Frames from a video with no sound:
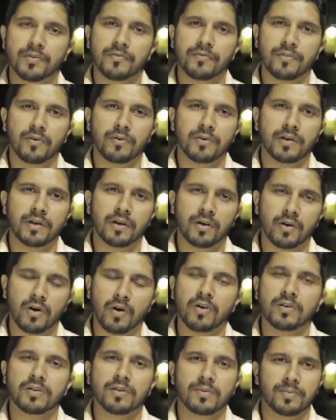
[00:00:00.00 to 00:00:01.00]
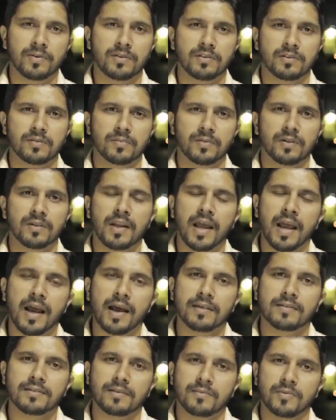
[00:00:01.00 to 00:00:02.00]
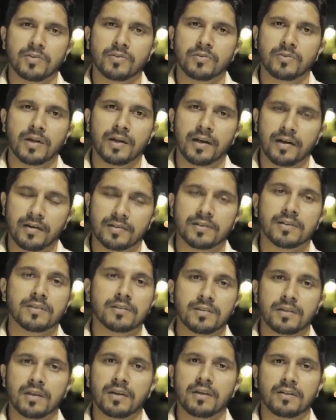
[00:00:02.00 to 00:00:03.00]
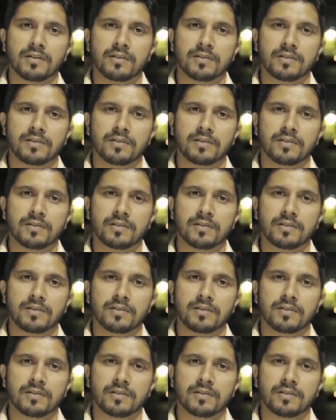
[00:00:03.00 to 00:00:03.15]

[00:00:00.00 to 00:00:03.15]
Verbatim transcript: the phone and call your principal and ask them to do a Heritage Day.